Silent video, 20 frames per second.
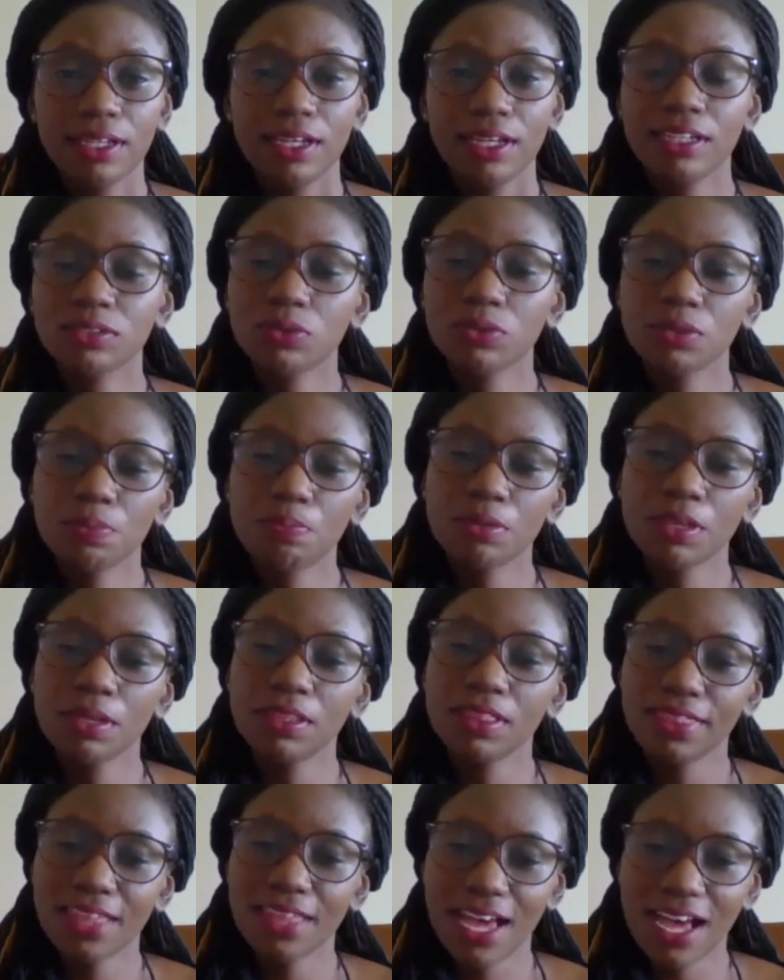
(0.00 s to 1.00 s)
it could
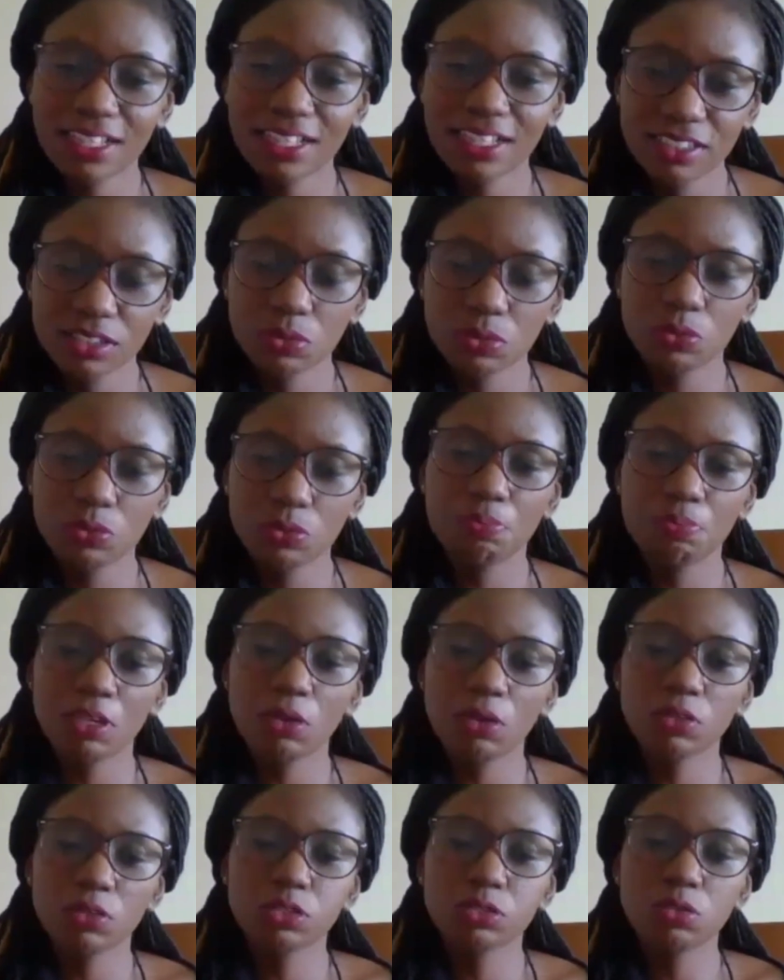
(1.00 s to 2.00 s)
be that. It could be
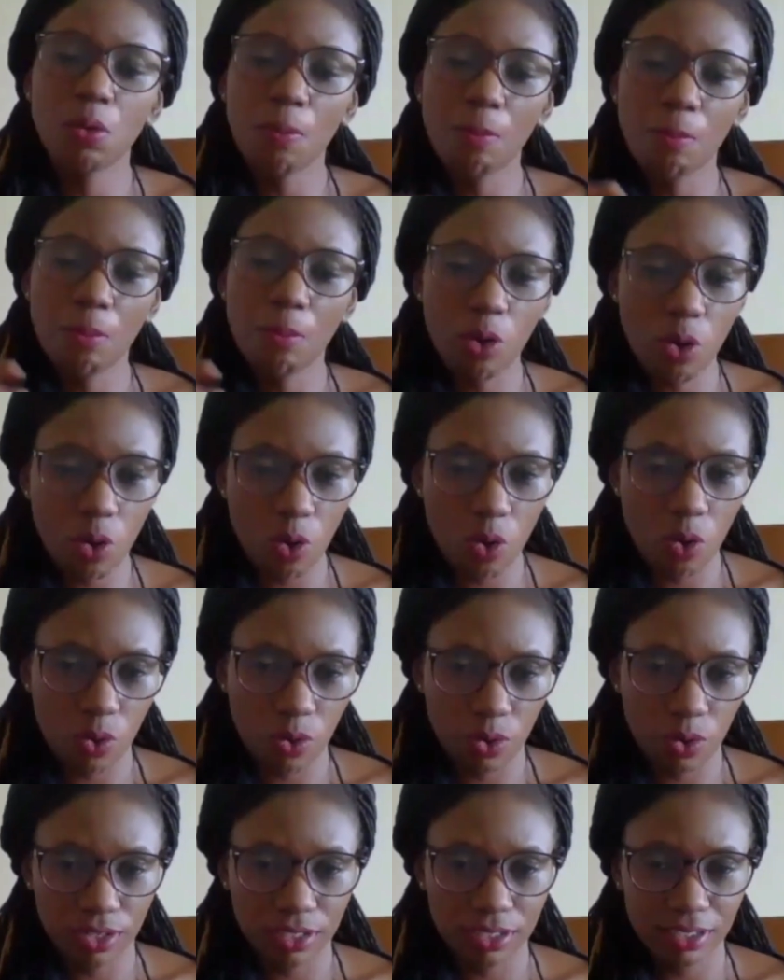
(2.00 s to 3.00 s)
also
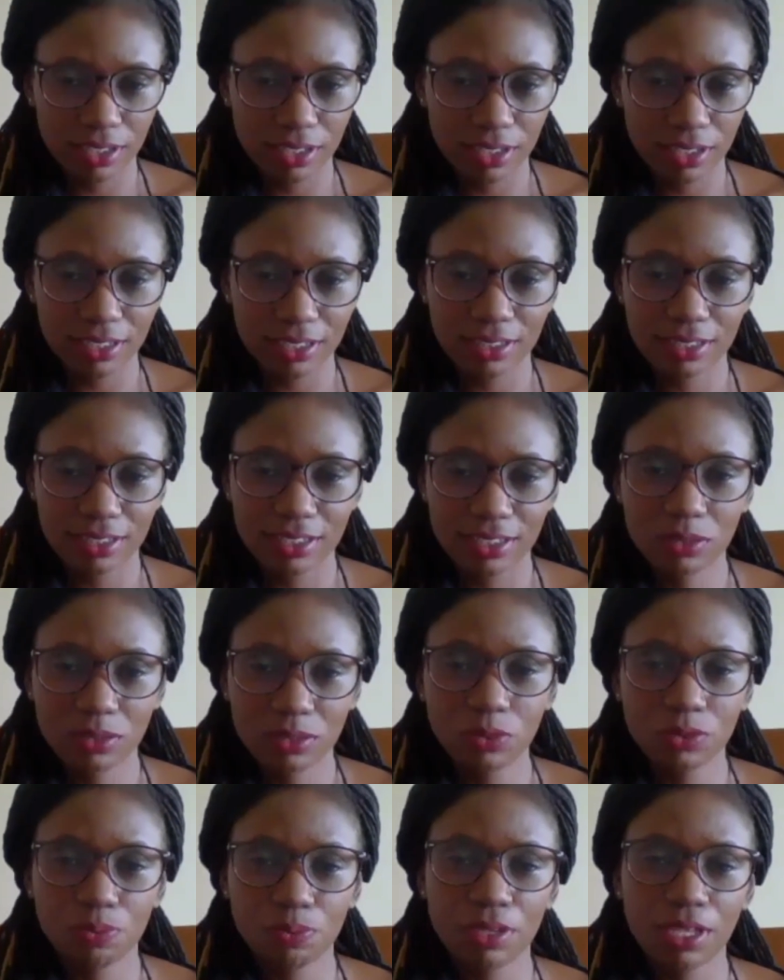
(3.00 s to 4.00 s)
more. It
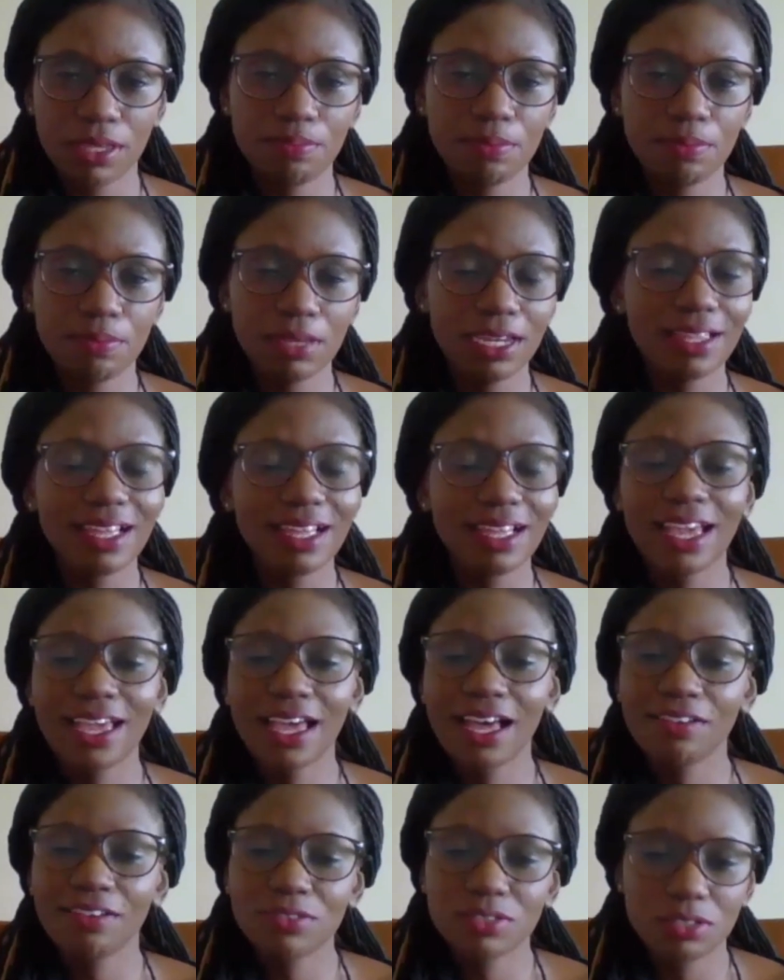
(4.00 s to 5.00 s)
could be maybe I
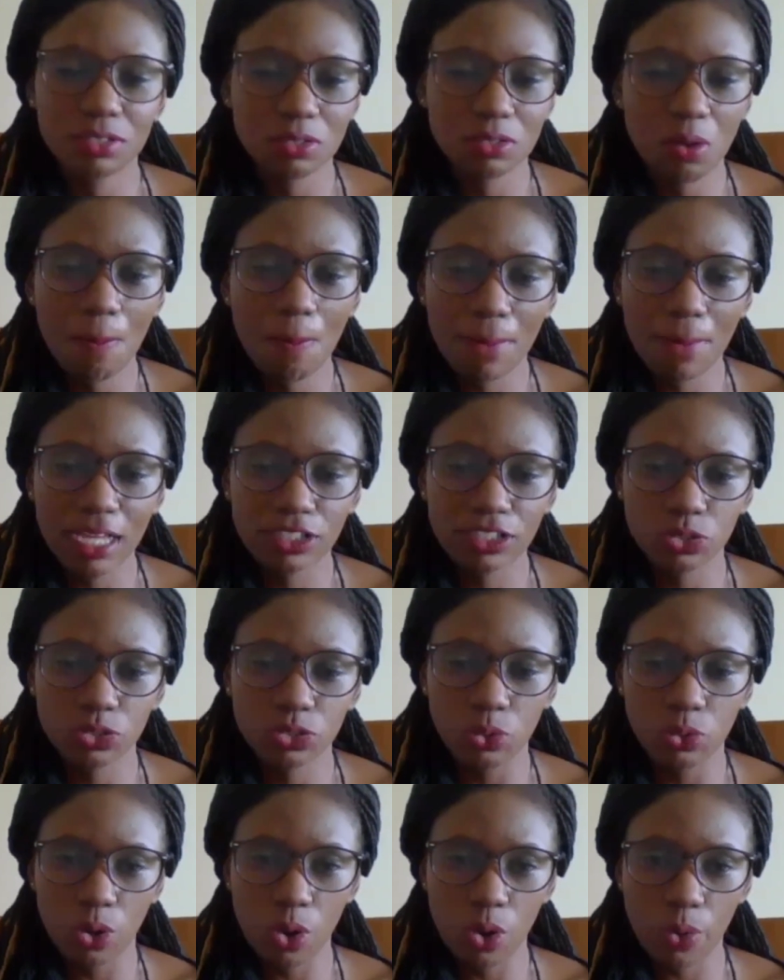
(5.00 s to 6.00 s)
have so much
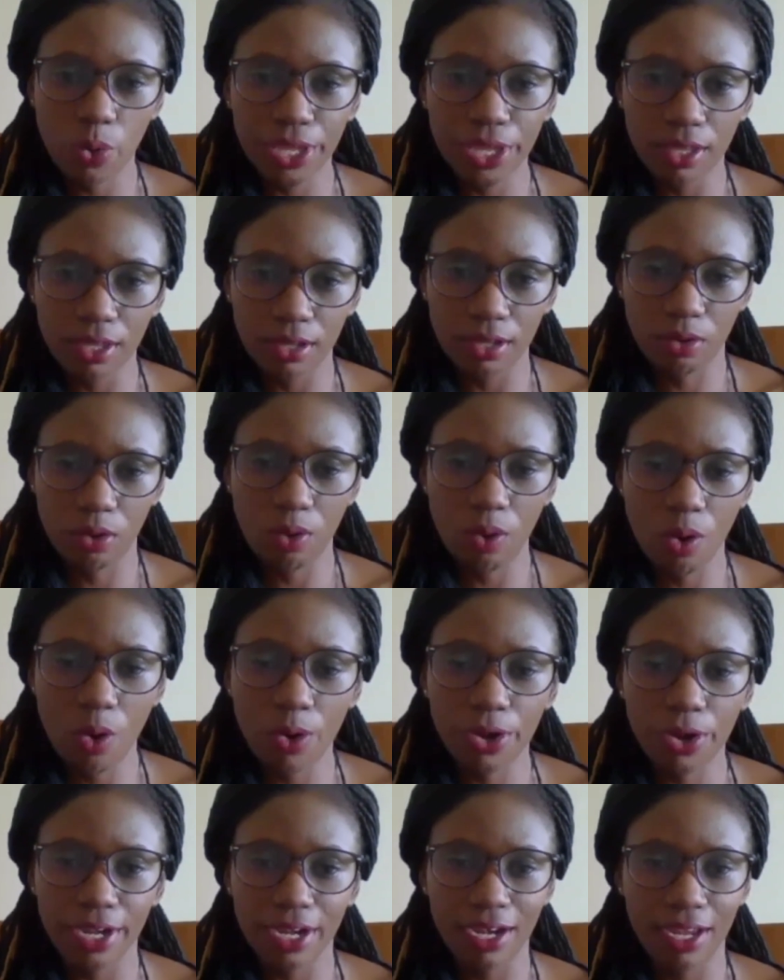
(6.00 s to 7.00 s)
going
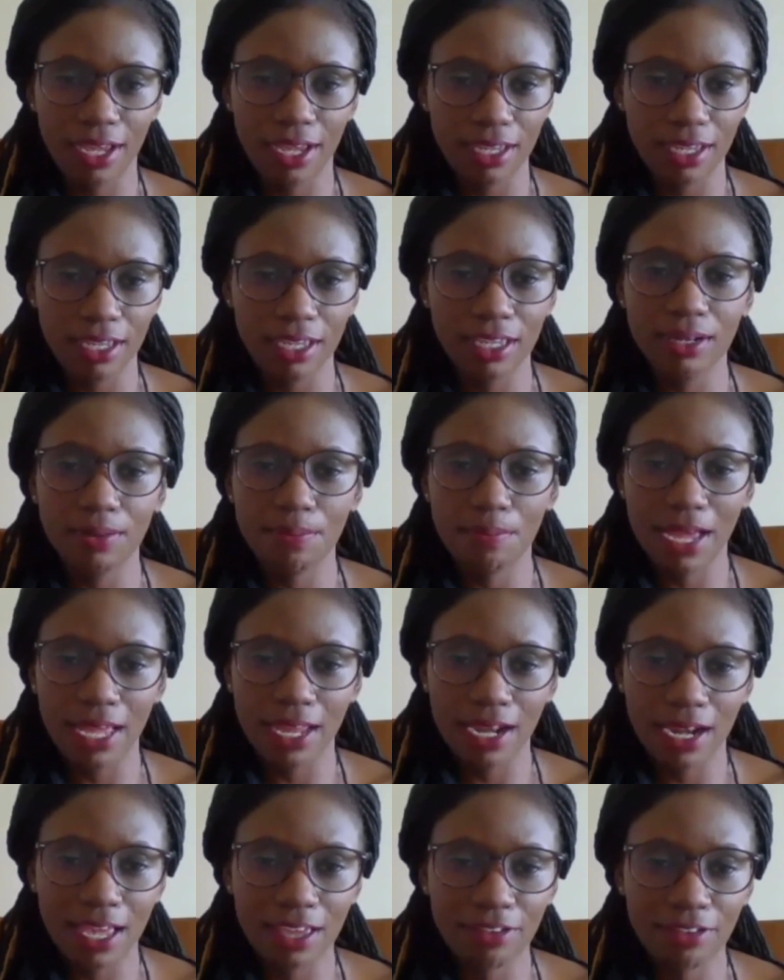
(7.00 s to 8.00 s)
on in
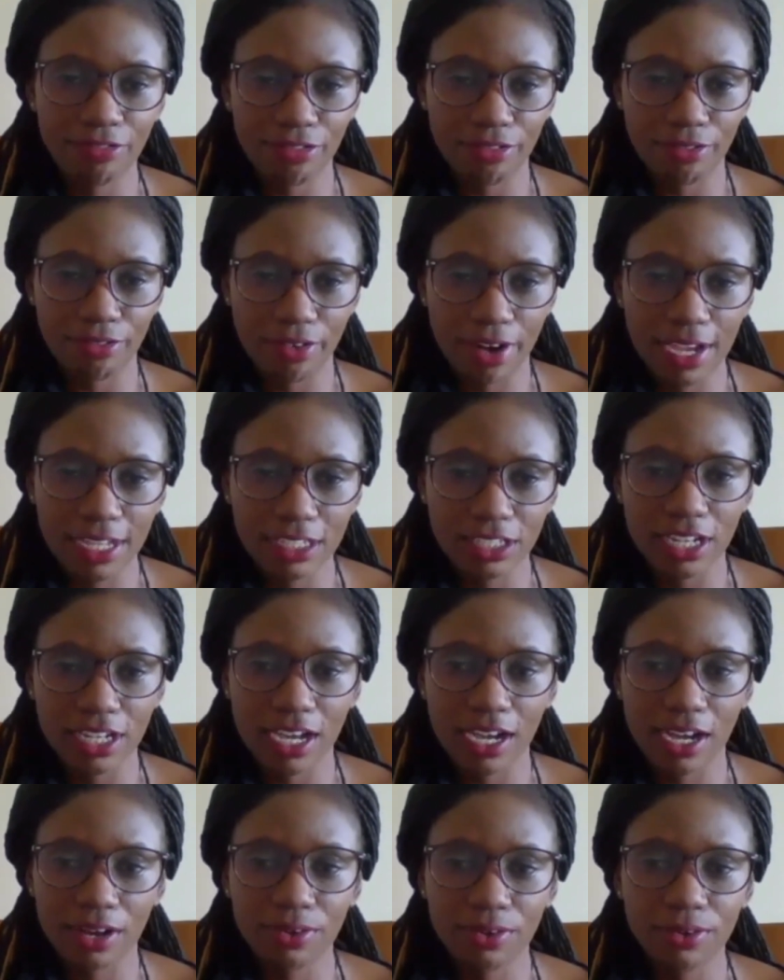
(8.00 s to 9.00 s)
my life right
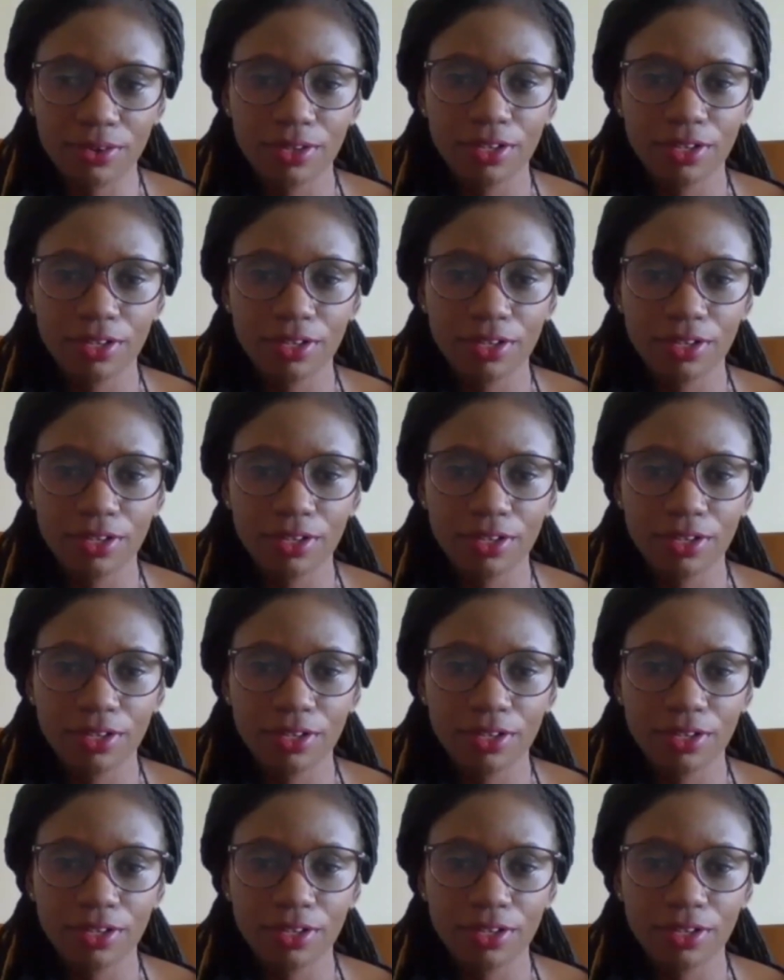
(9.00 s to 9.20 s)
now